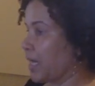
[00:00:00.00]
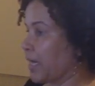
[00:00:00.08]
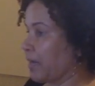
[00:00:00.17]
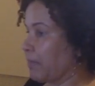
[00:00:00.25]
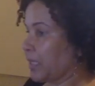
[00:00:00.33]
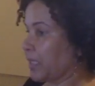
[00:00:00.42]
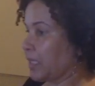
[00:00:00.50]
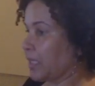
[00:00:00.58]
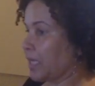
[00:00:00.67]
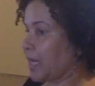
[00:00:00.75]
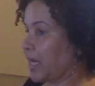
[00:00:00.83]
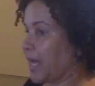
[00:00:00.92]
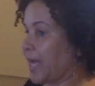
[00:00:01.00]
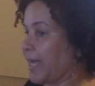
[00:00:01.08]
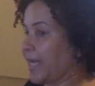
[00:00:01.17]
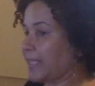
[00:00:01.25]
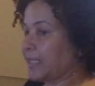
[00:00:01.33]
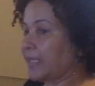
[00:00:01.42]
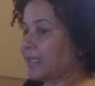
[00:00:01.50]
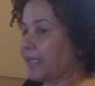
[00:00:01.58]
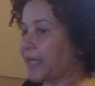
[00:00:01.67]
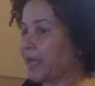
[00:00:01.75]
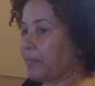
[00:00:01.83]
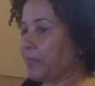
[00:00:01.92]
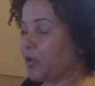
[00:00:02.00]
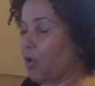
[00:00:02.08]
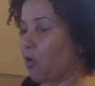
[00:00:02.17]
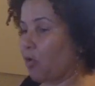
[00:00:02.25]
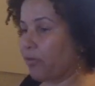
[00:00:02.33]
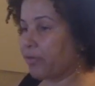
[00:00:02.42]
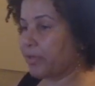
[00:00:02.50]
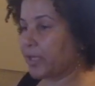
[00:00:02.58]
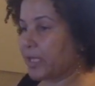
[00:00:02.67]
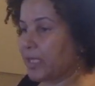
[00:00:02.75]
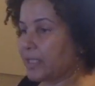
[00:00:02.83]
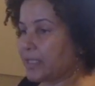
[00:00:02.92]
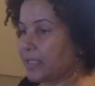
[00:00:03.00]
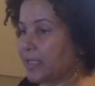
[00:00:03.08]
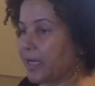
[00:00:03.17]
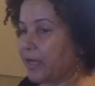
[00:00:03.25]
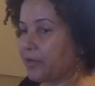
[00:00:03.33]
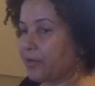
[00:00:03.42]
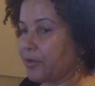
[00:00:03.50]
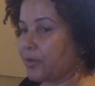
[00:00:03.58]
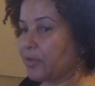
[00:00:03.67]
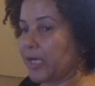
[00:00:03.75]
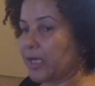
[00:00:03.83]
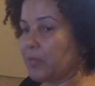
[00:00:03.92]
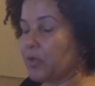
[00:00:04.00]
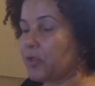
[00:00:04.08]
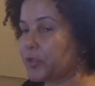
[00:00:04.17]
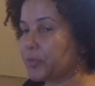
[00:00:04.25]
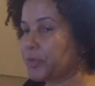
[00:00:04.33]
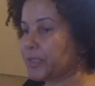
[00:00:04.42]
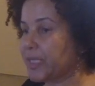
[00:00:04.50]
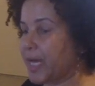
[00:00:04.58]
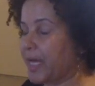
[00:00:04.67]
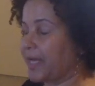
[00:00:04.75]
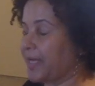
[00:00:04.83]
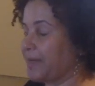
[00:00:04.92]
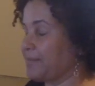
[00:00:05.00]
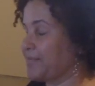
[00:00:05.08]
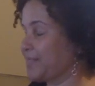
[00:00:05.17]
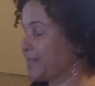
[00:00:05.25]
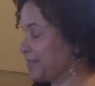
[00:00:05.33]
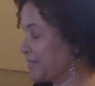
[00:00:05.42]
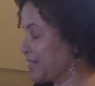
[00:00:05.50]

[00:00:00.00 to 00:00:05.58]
I mean, I had to clamp the whole thing together like multiple times.